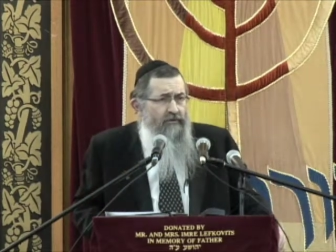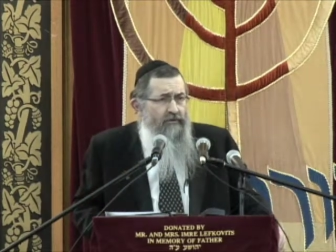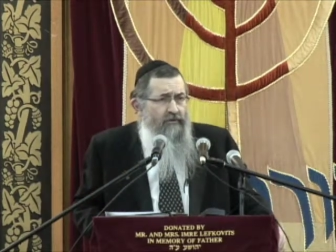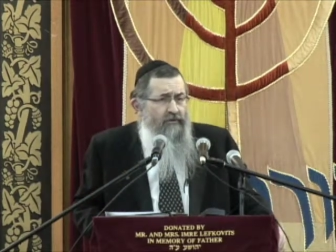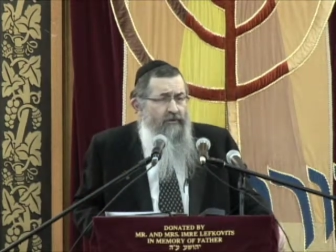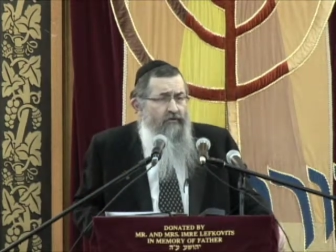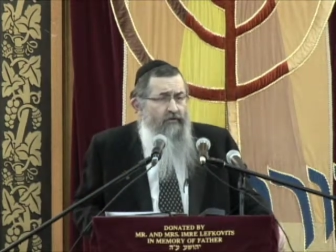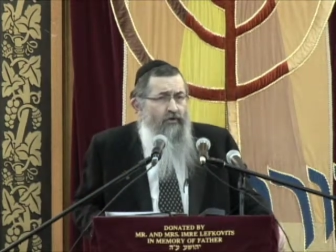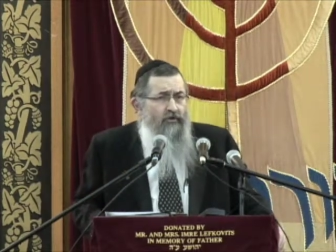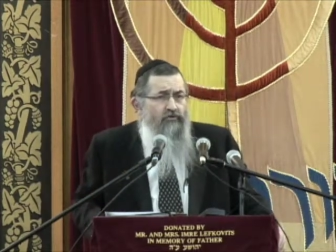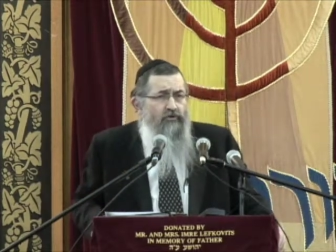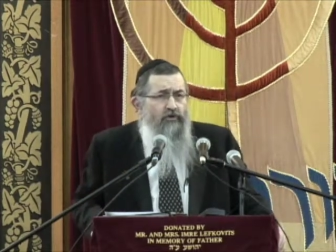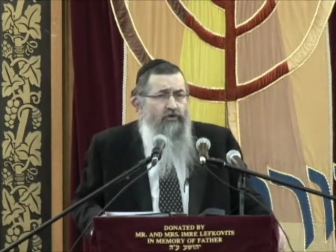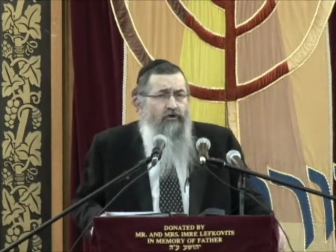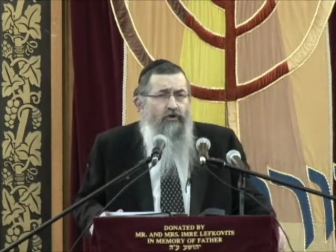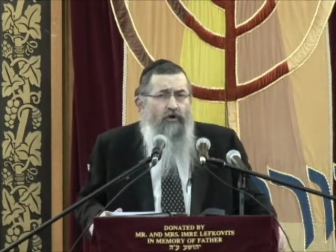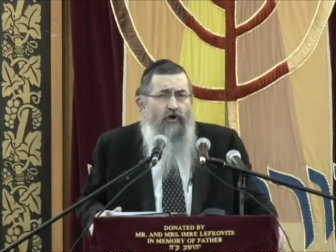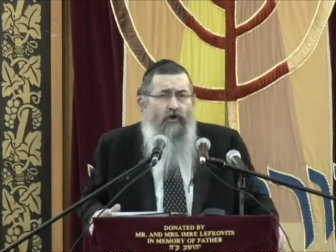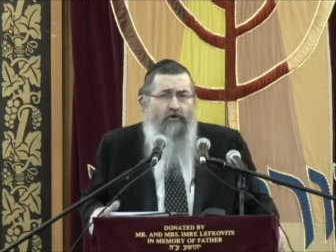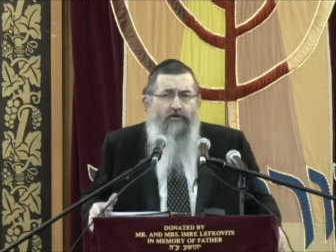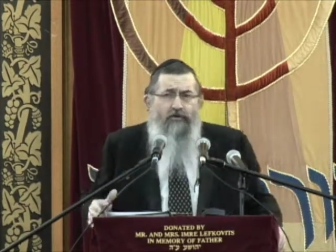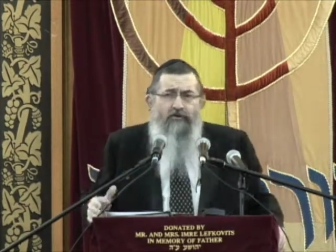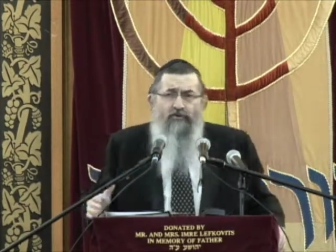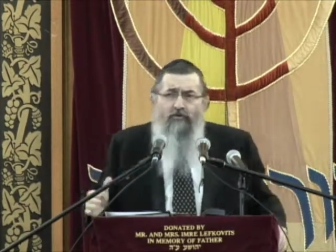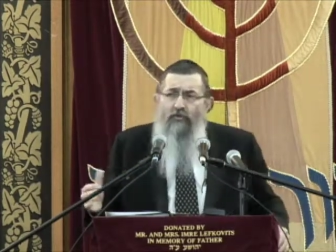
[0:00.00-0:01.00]
In Lashon
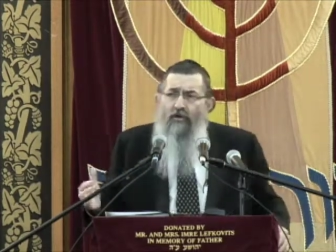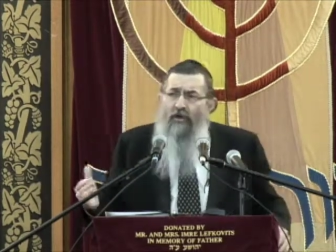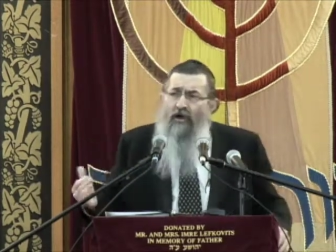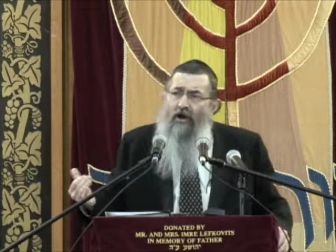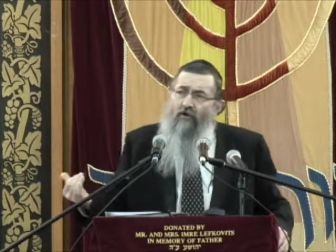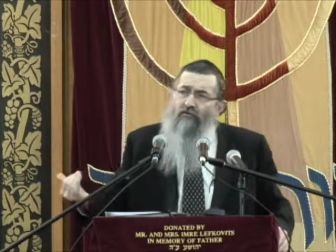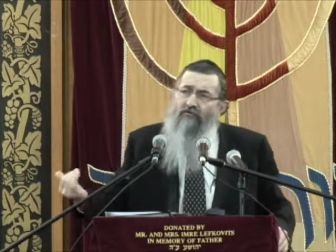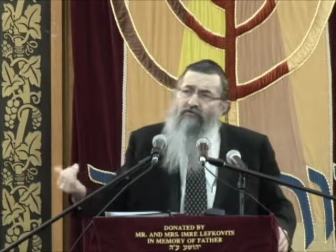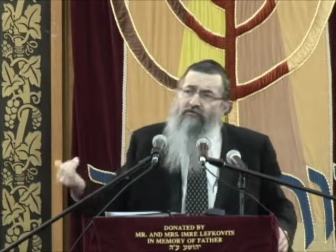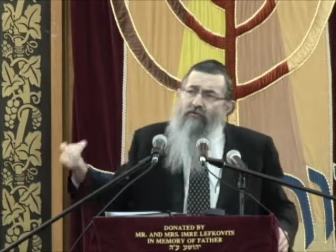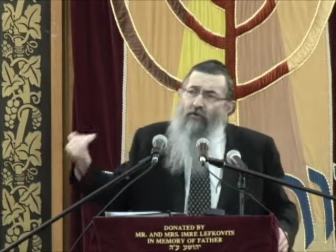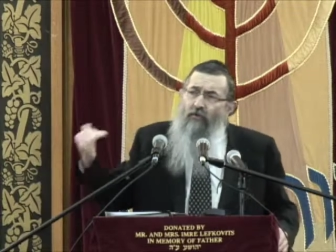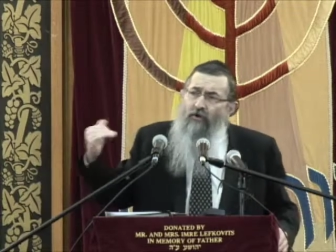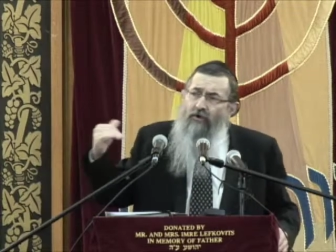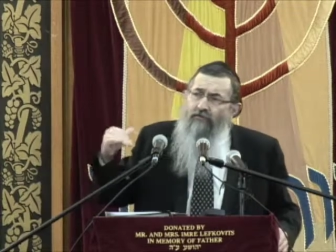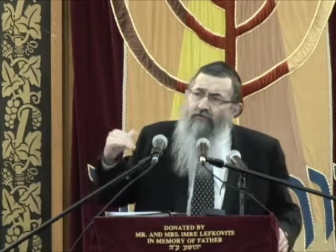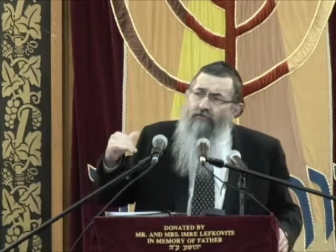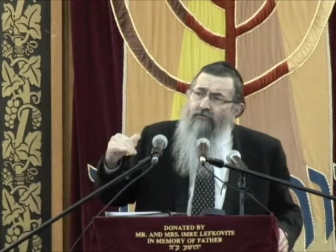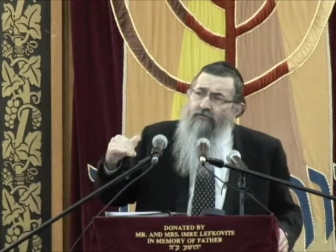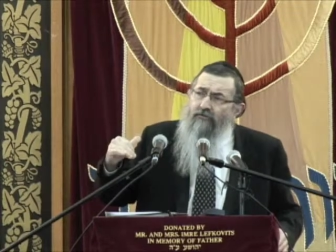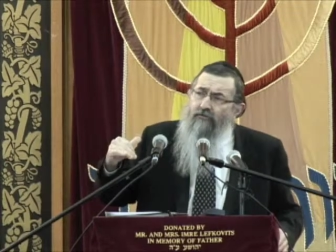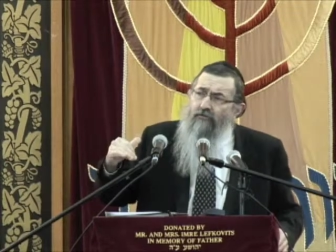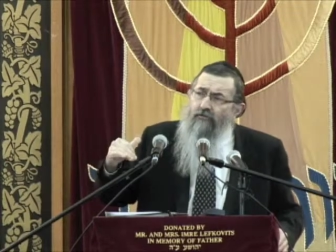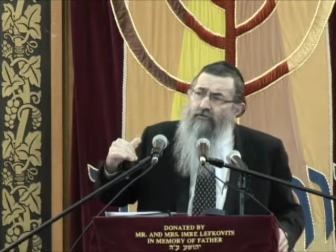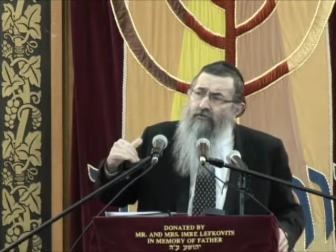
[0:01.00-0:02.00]
Kodesh, we are
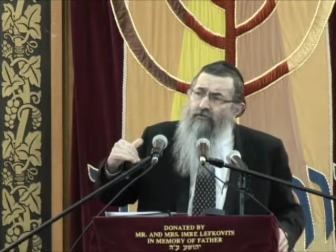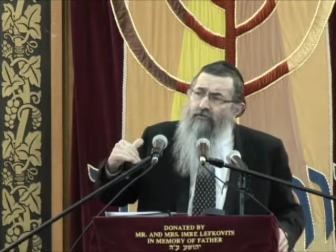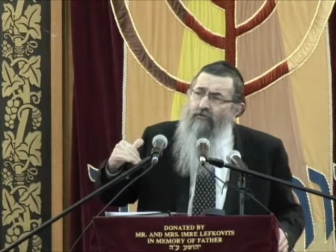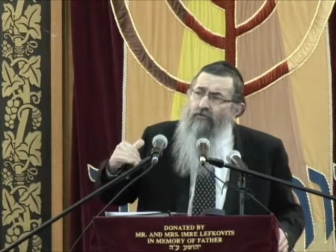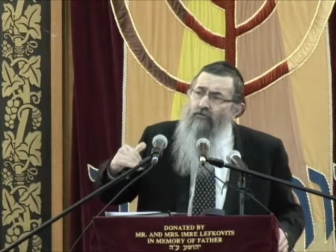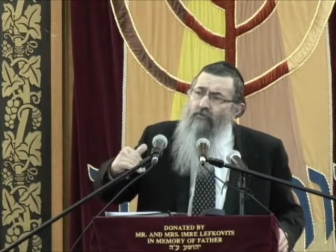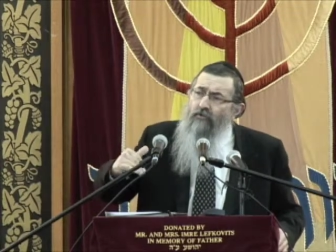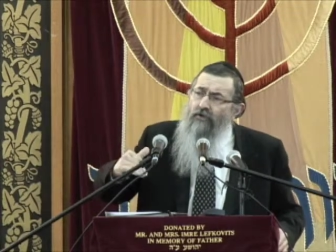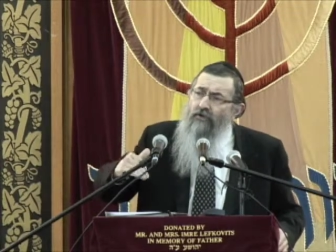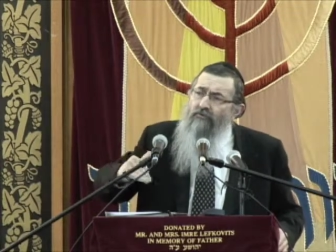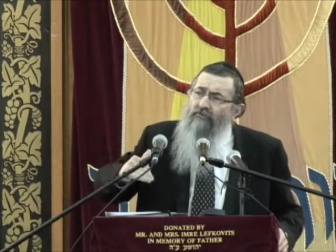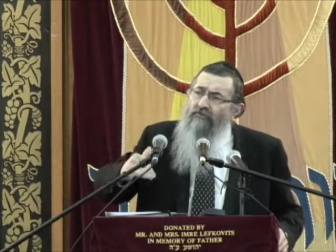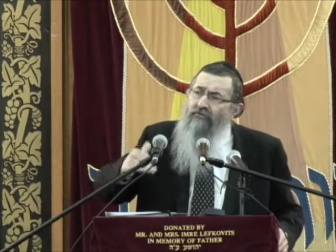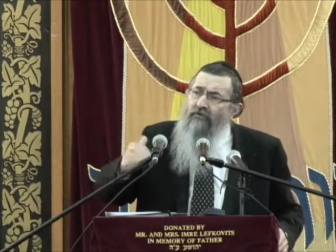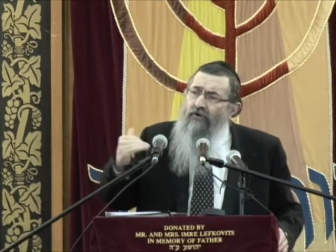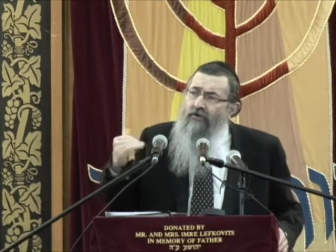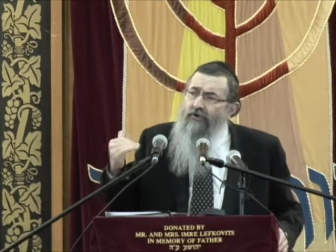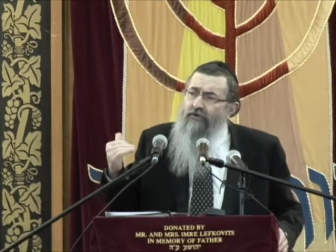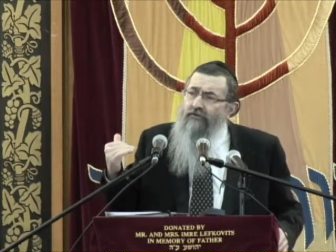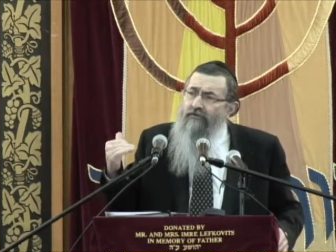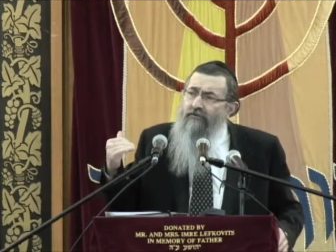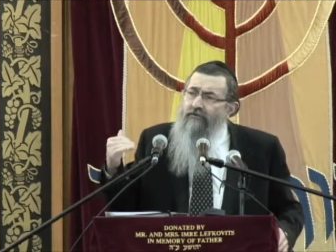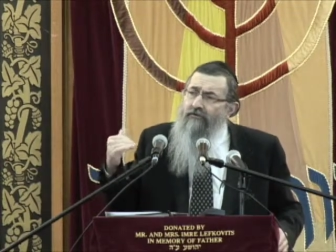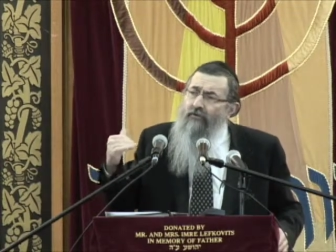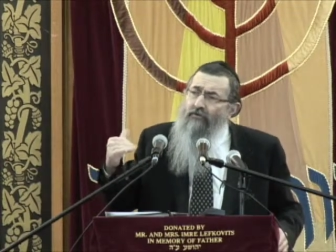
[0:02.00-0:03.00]
forced to
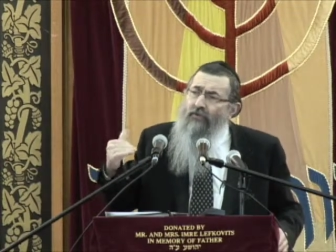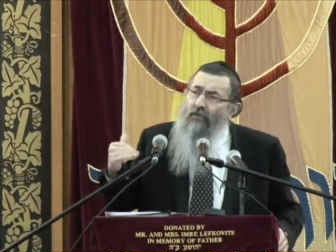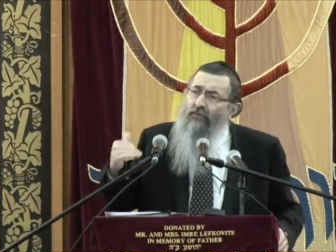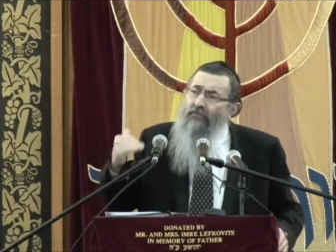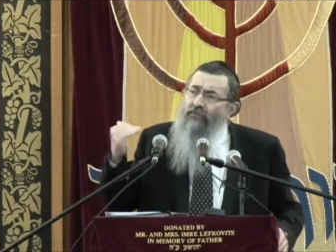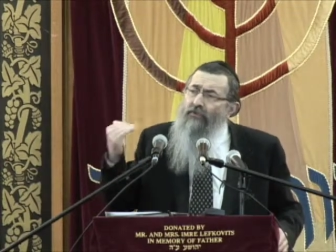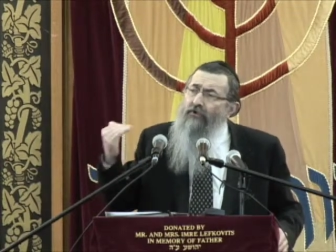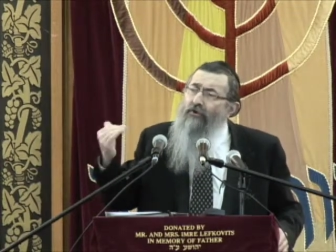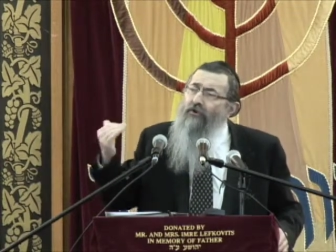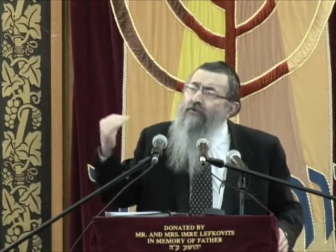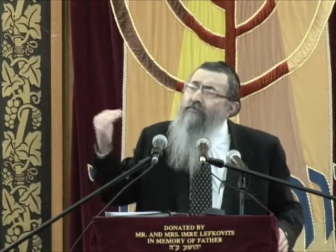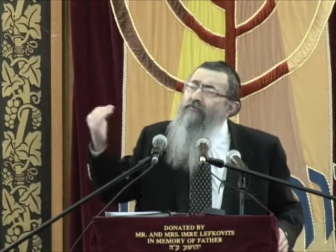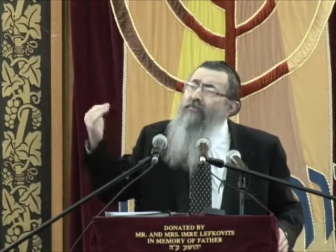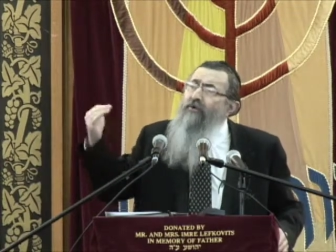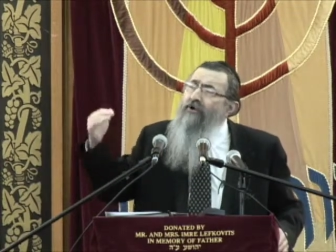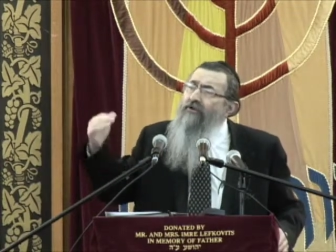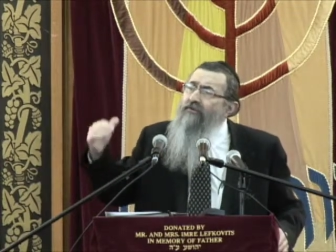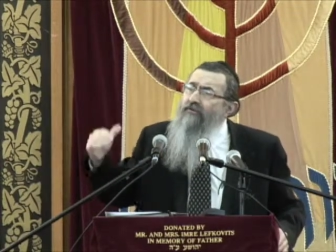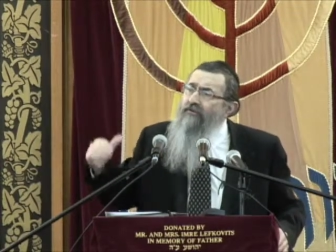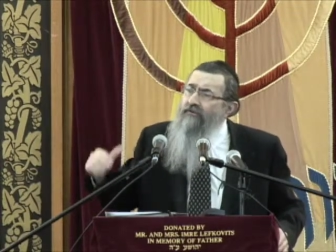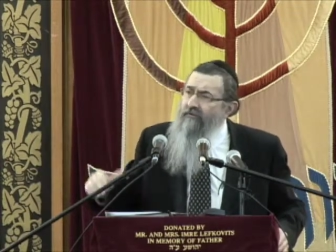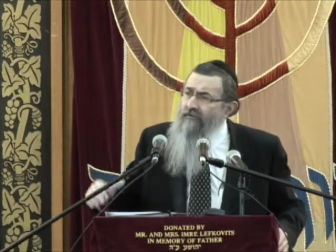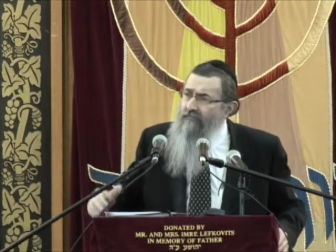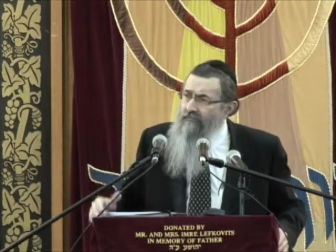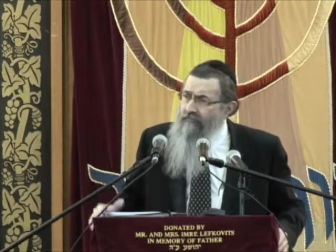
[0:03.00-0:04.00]
revert to the third
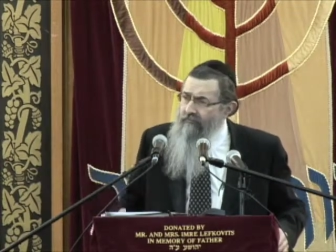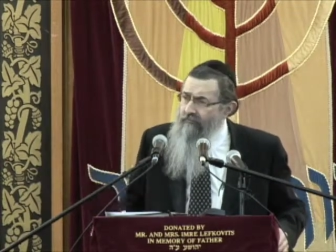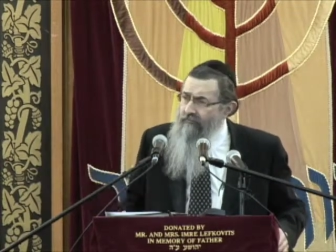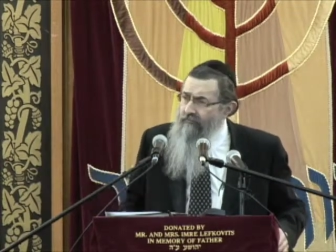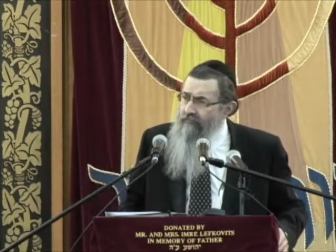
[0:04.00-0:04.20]
person